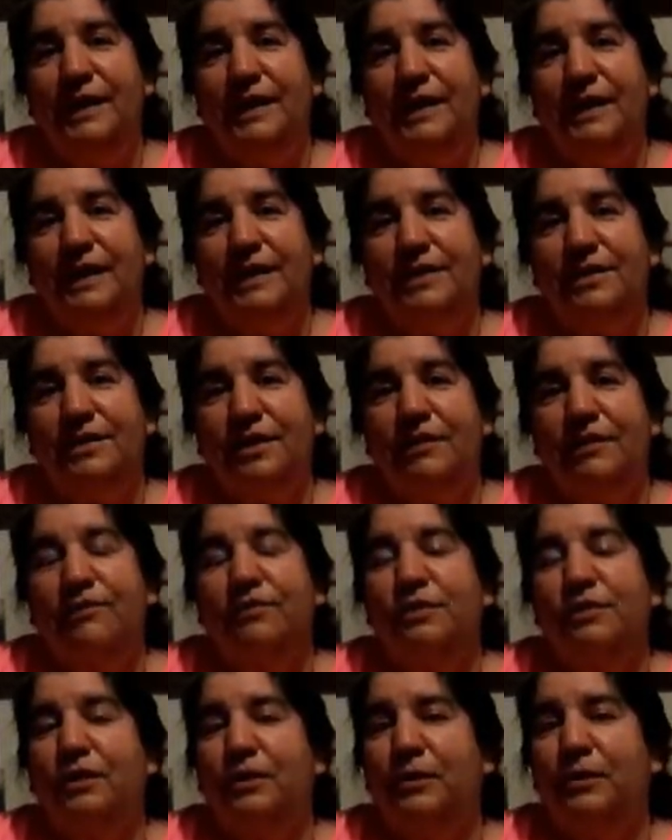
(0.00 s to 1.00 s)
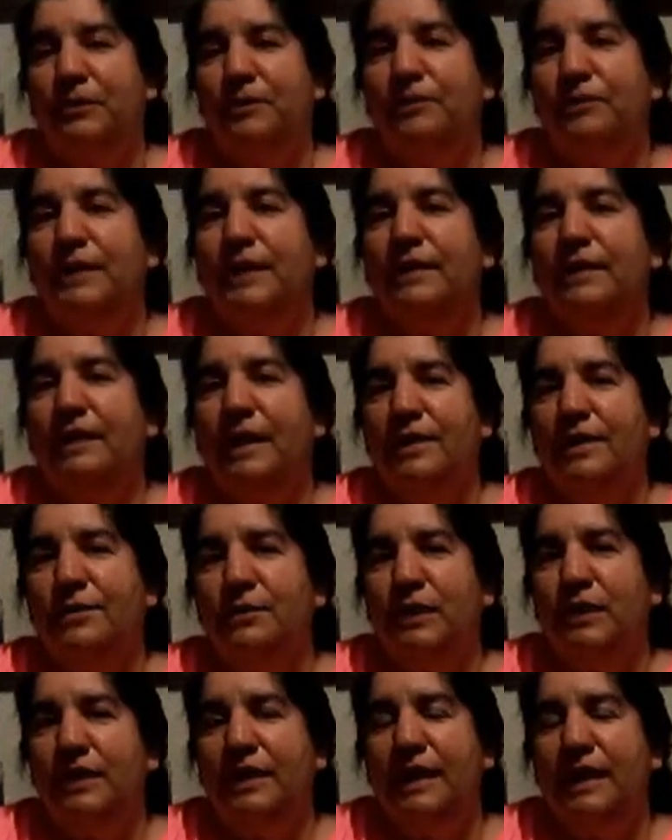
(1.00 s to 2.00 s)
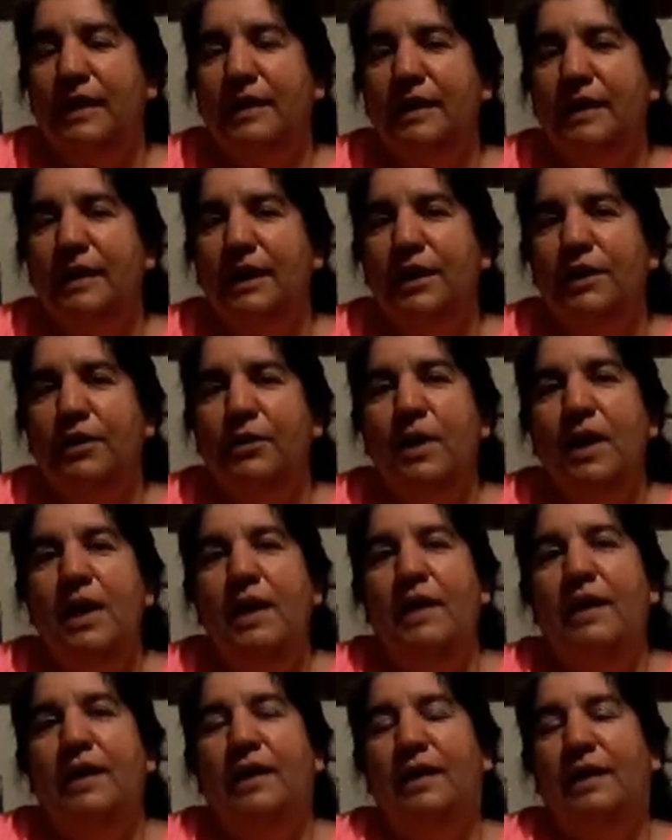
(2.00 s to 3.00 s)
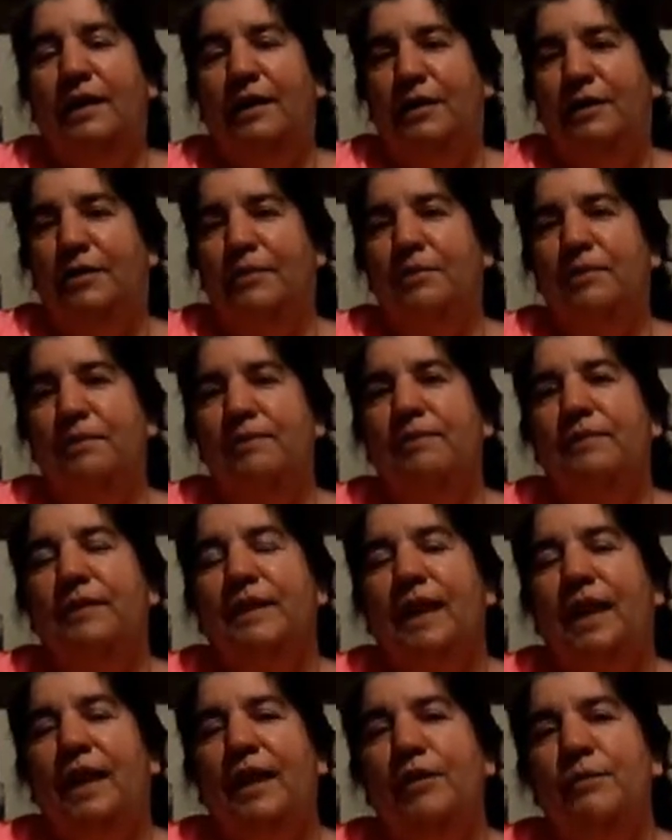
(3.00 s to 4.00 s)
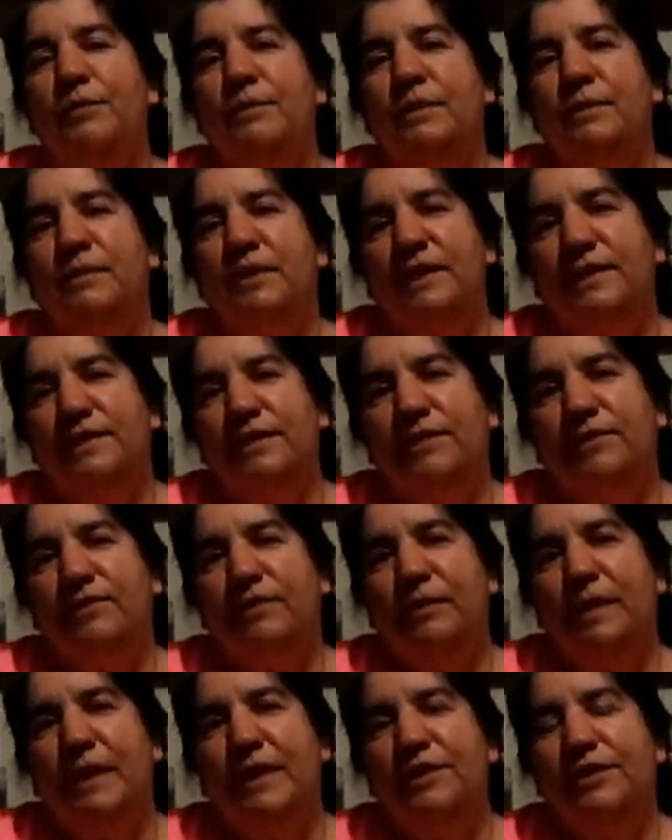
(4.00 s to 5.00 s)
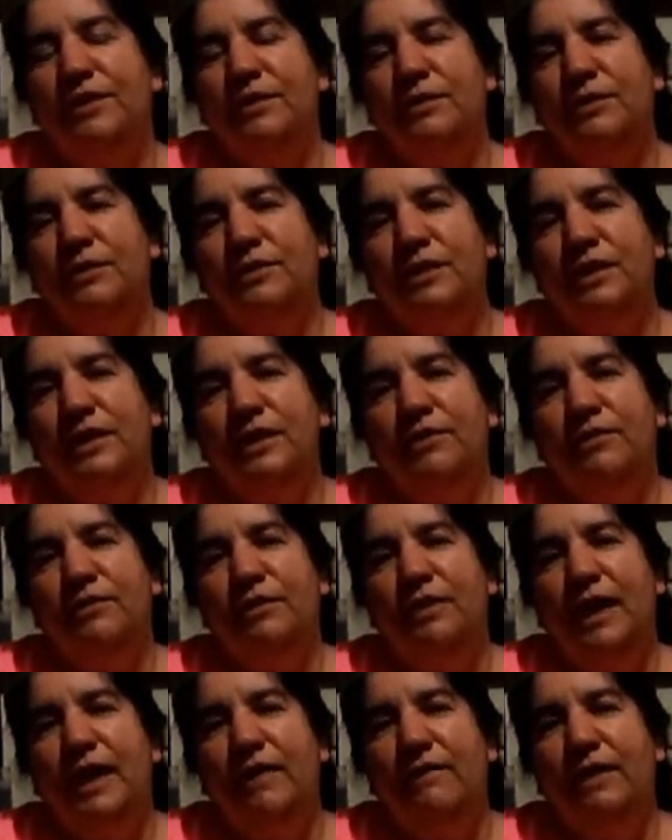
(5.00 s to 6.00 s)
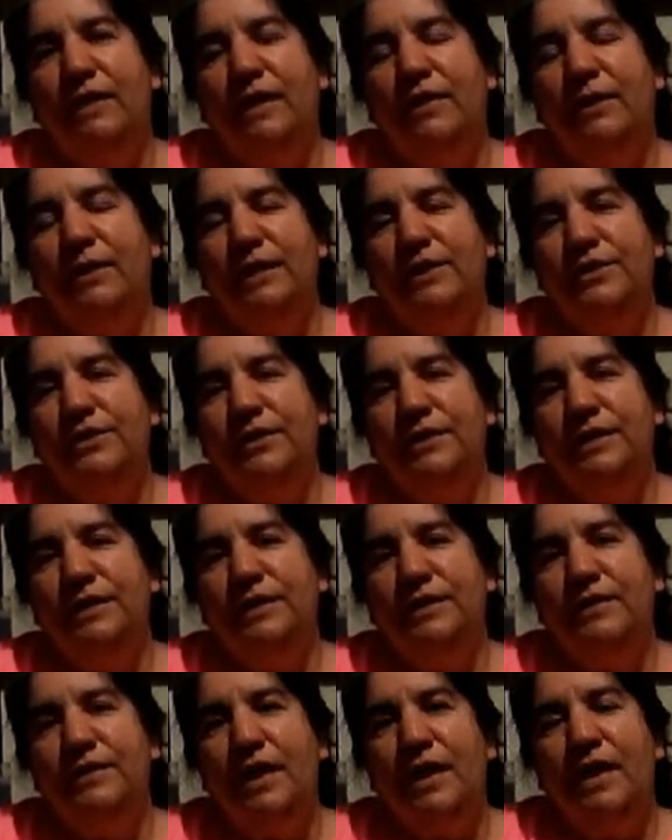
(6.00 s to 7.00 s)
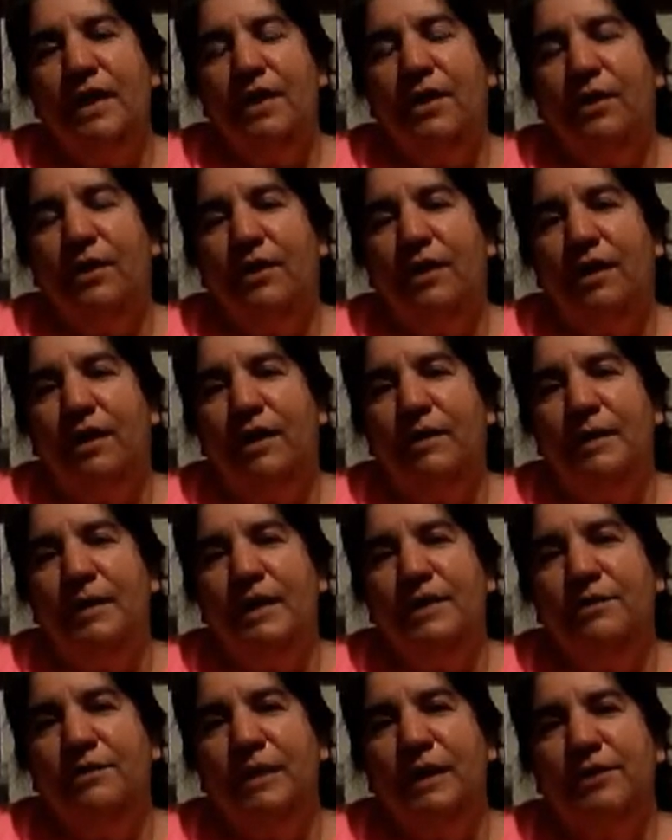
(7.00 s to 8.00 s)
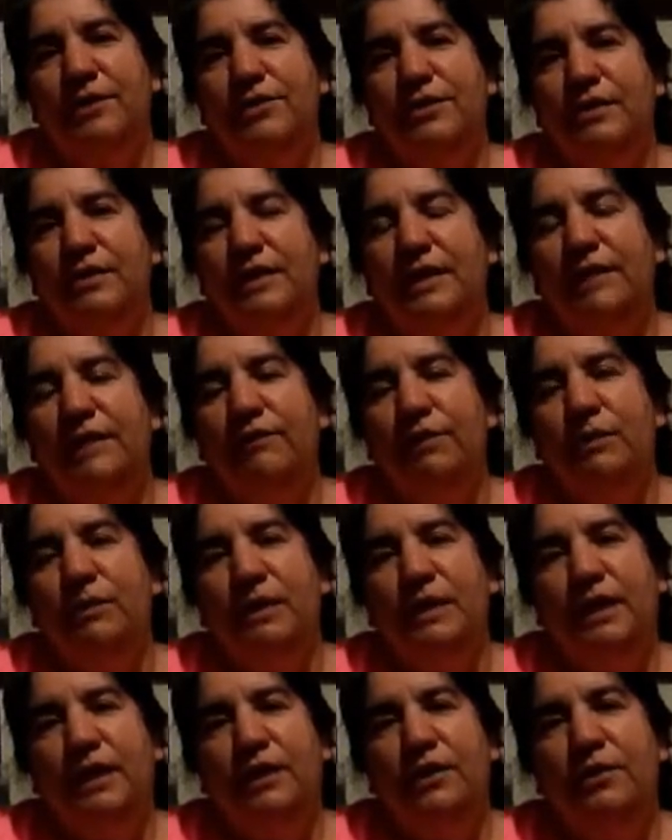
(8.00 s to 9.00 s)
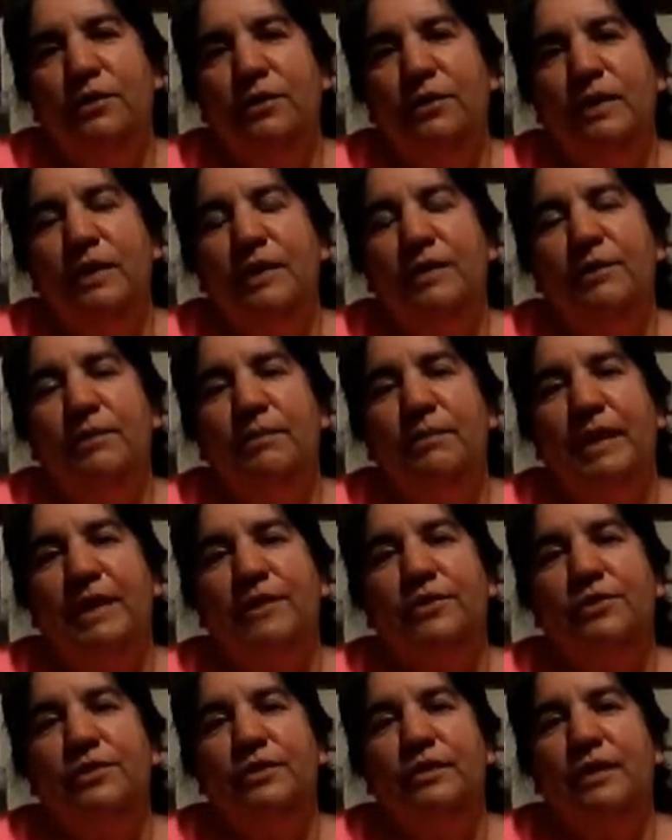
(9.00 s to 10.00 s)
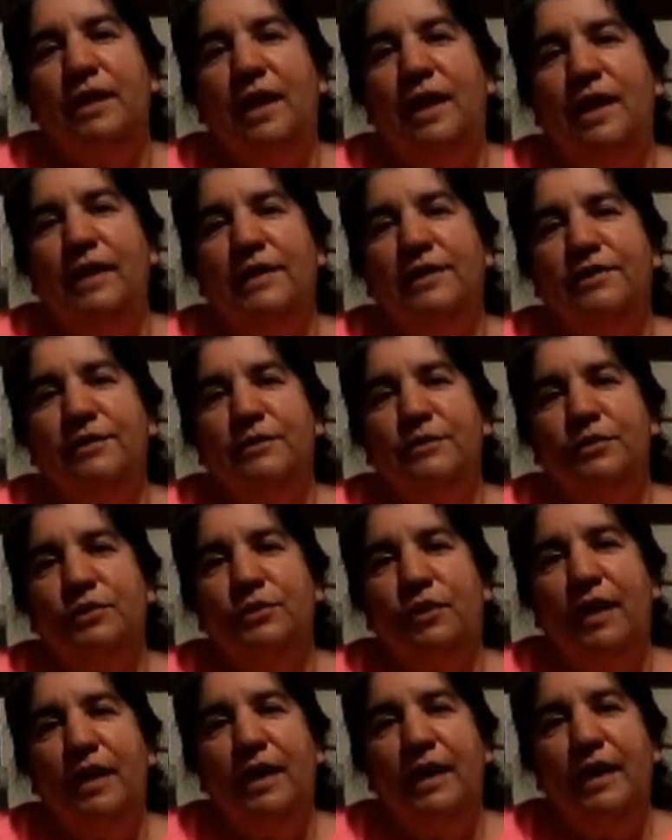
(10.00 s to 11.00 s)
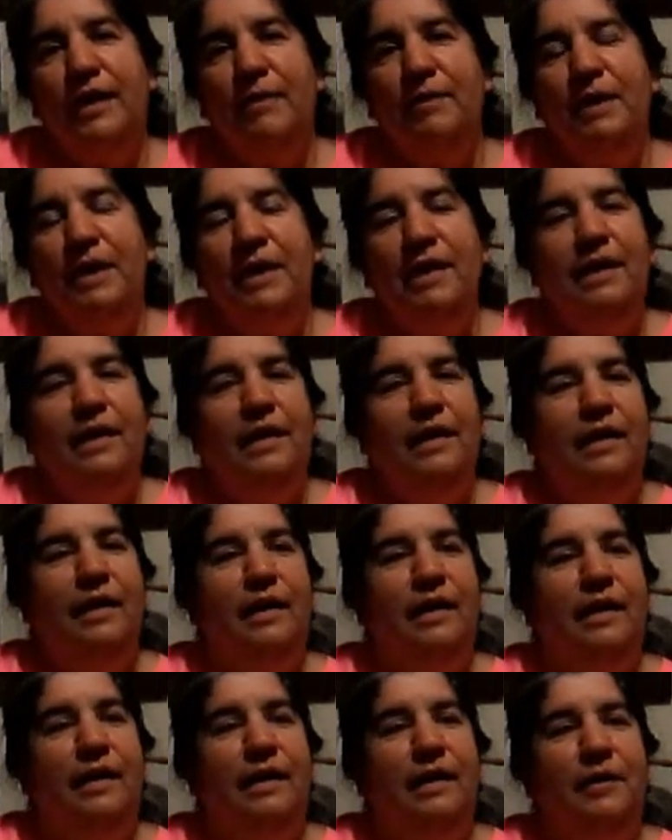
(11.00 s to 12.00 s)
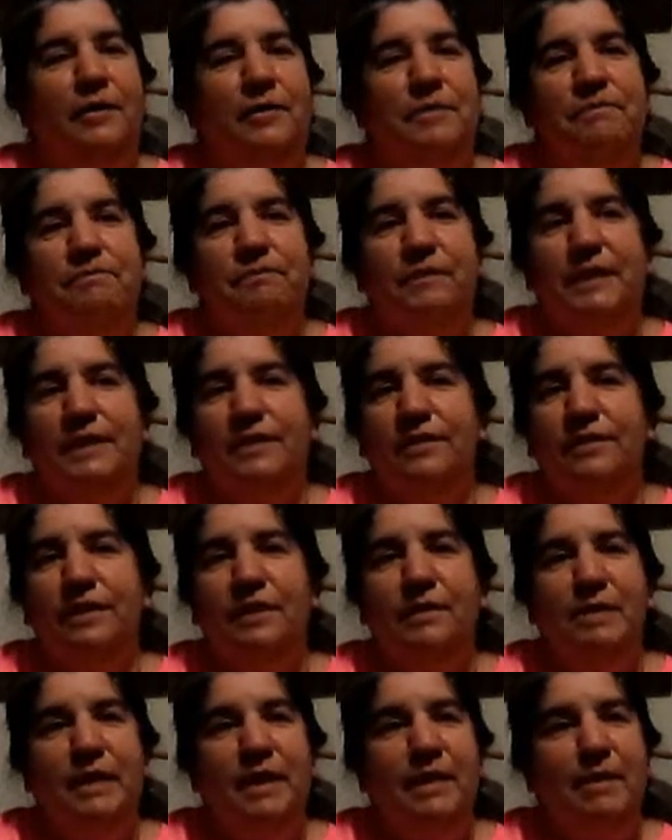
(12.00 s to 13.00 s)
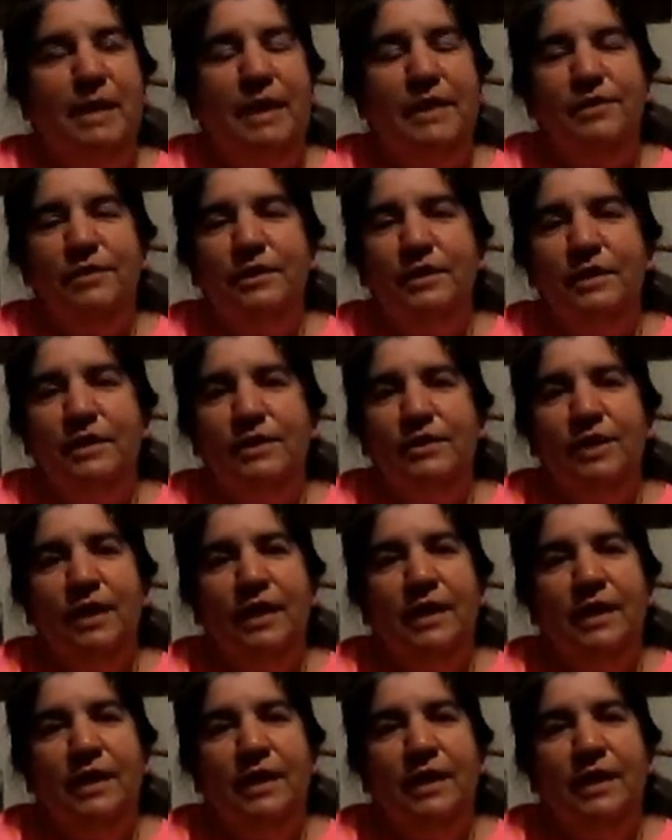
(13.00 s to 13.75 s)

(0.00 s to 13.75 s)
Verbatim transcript: And stuff. So that's one thing to know. Um, I hope some of this information was good. If you have any questions or comments, make sure to leave them below. Make sure to like, subscribe, um, send me a message.